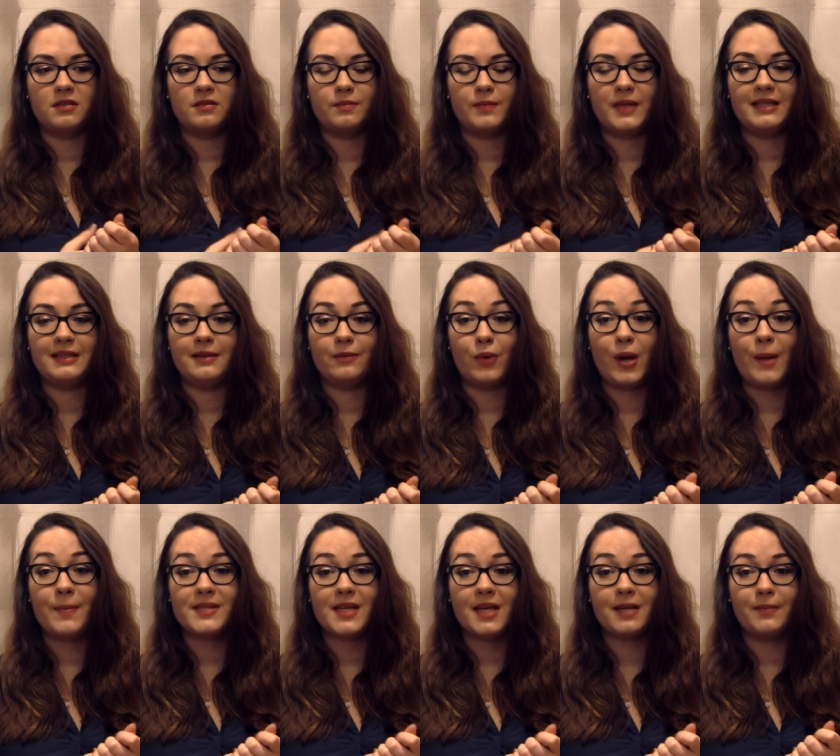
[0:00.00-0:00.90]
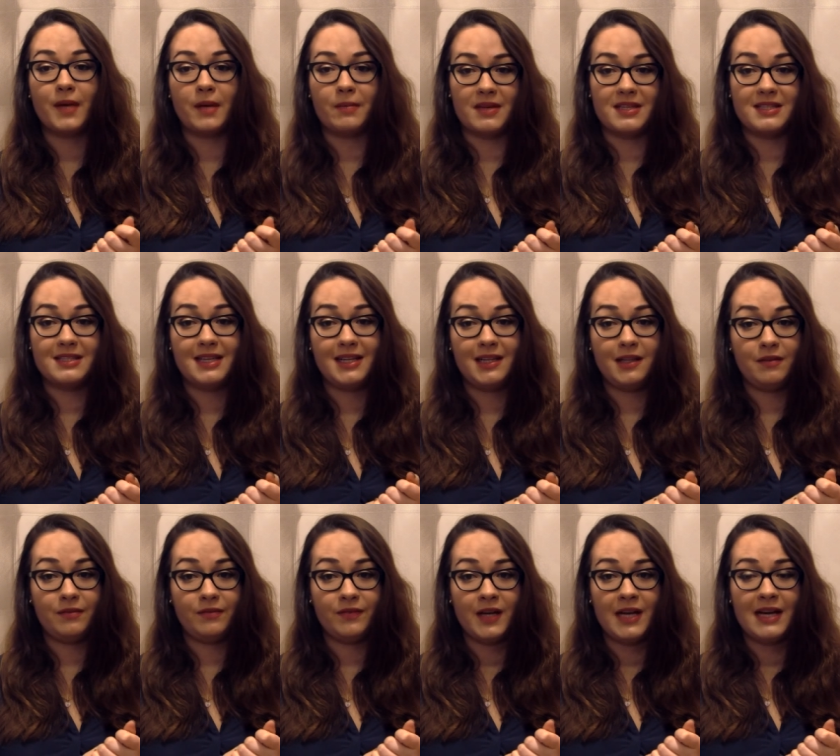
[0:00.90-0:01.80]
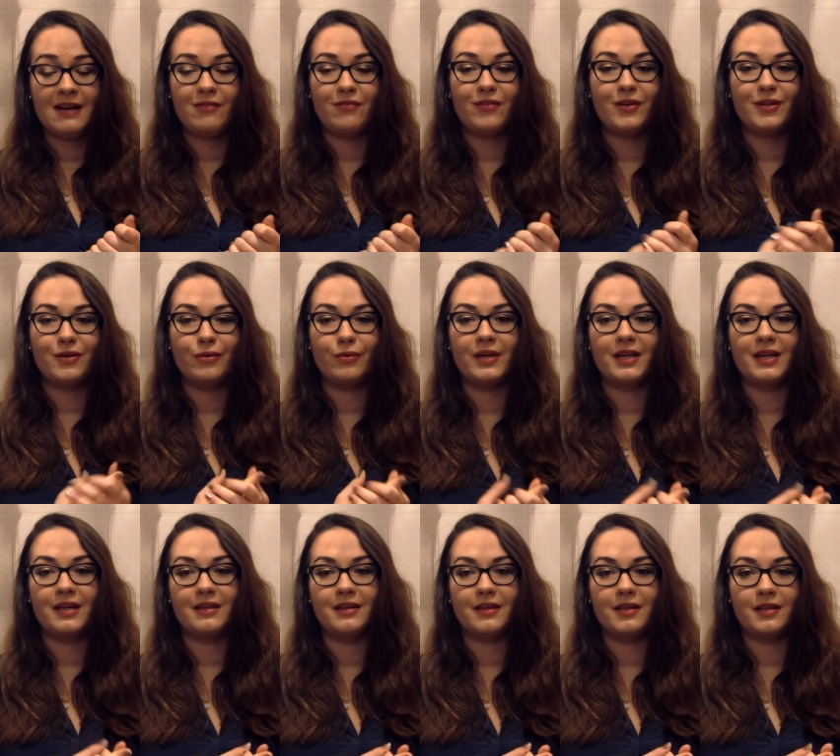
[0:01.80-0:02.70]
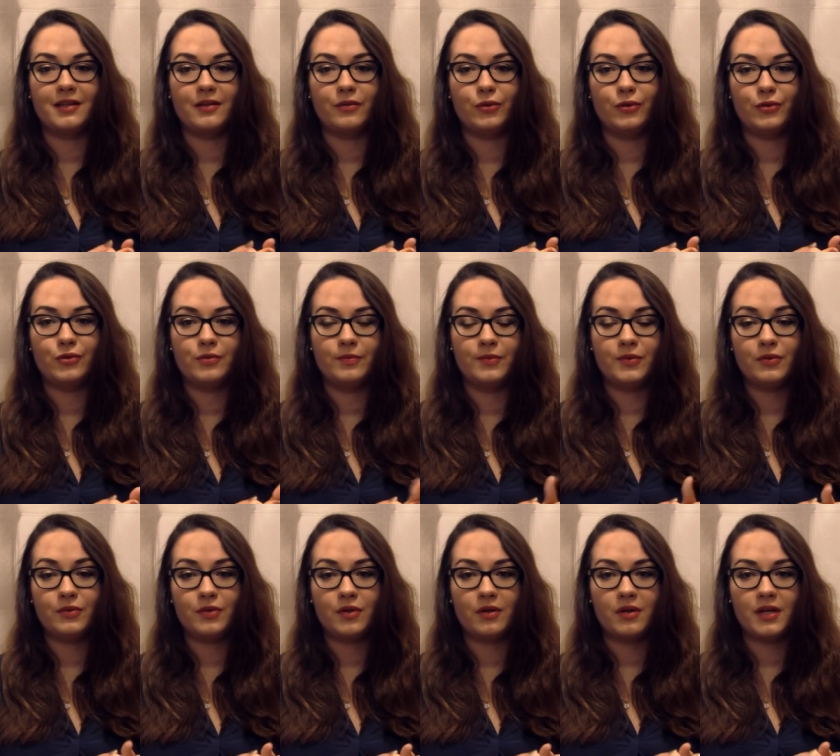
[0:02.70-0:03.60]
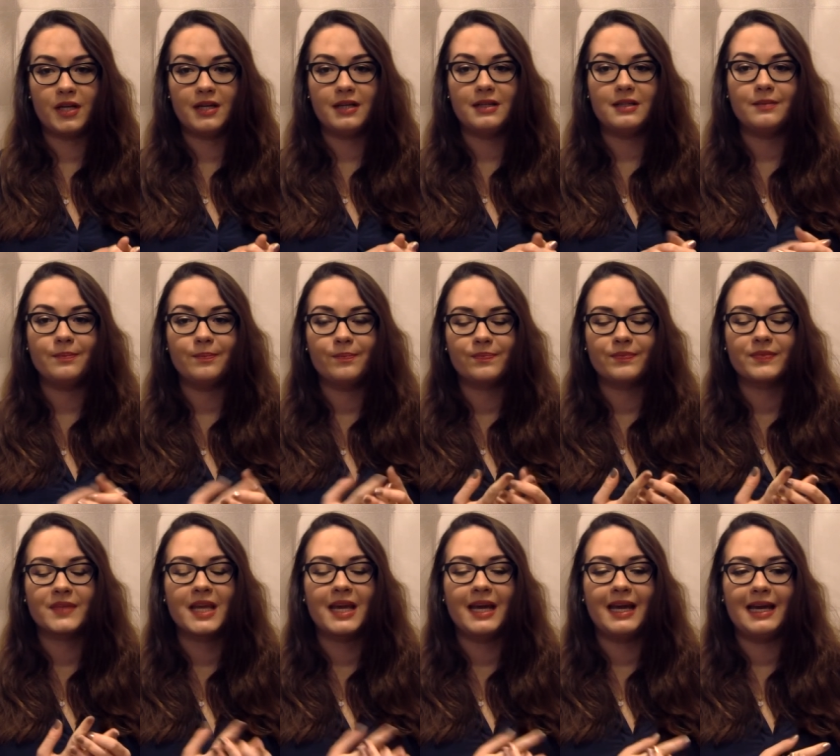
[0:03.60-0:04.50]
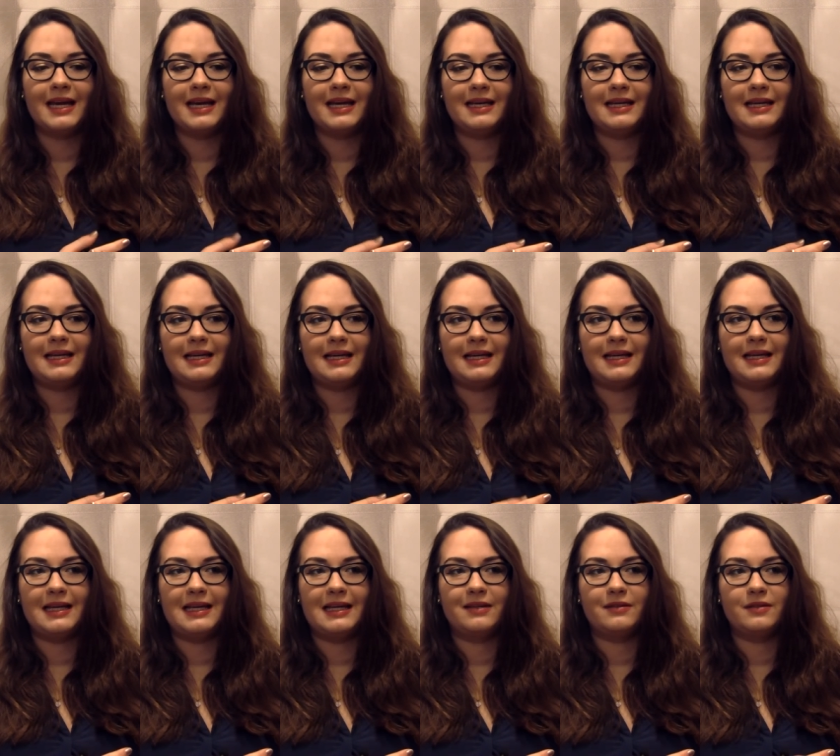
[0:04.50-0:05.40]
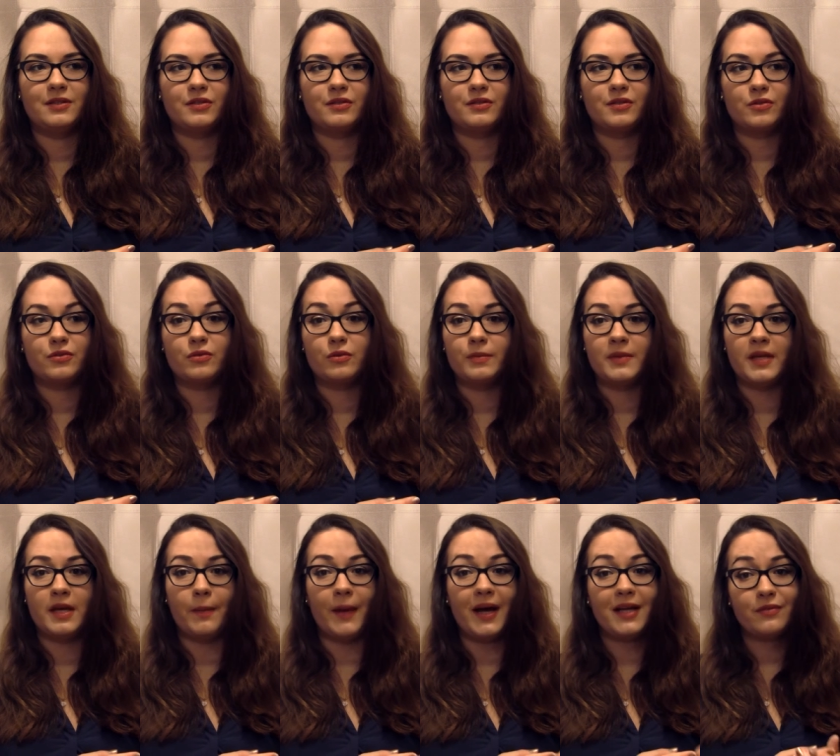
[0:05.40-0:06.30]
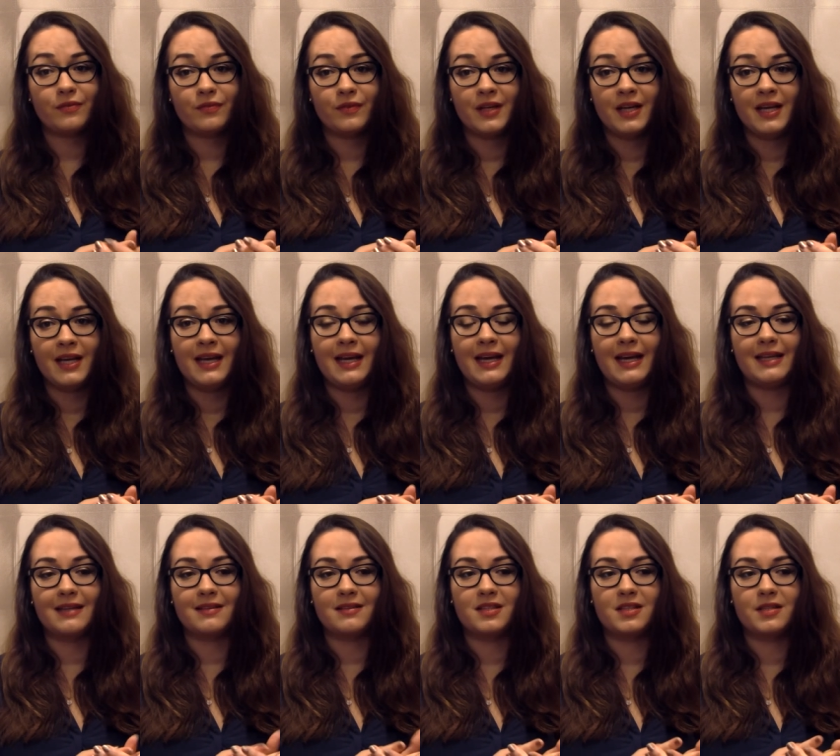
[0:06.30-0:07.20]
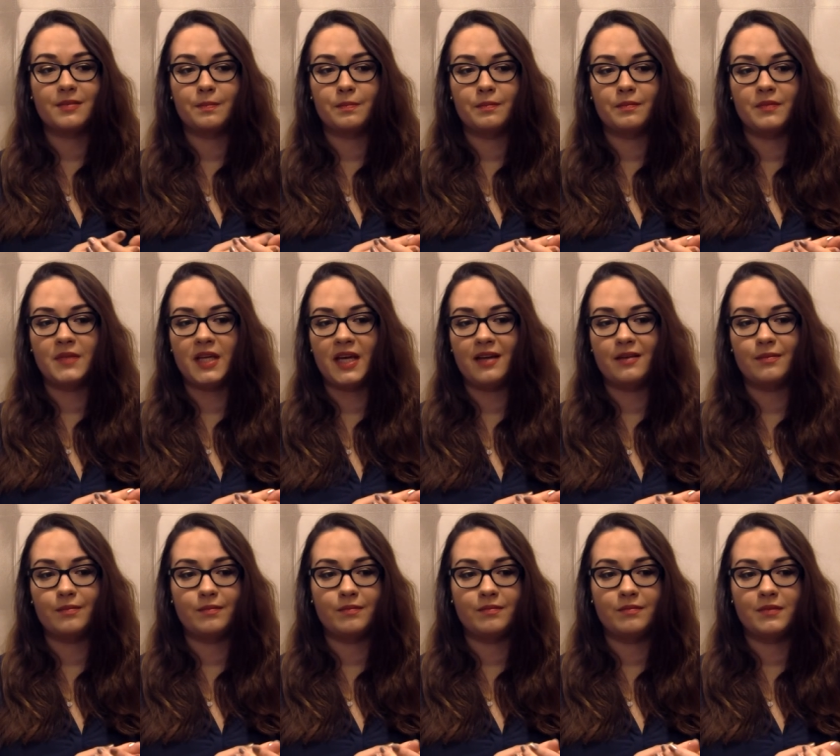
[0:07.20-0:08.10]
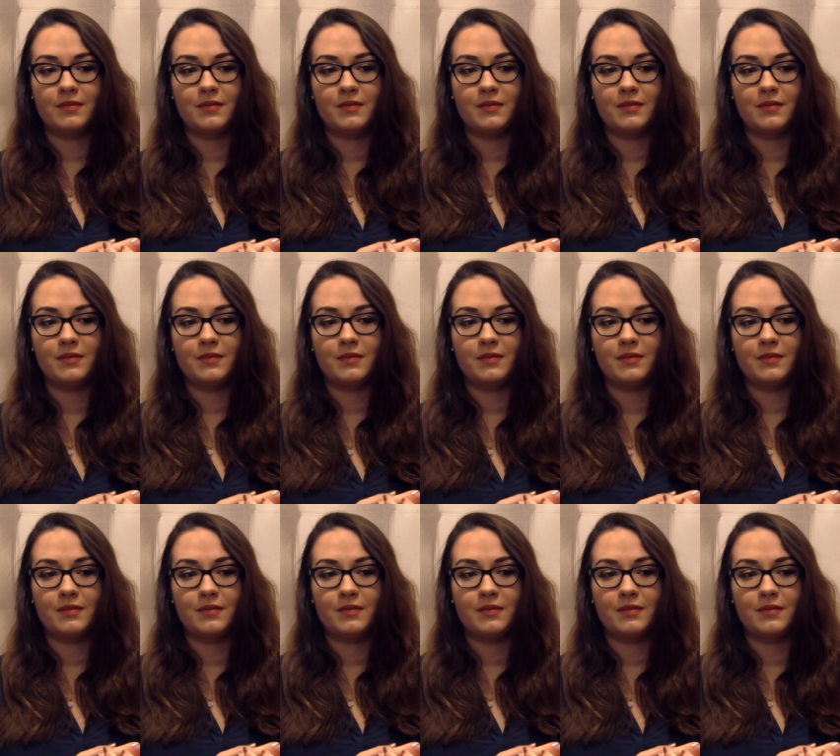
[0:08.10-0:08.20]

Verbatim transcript: made a website by myself, following a YouTube tutorial. Uh, th this took me a month, and then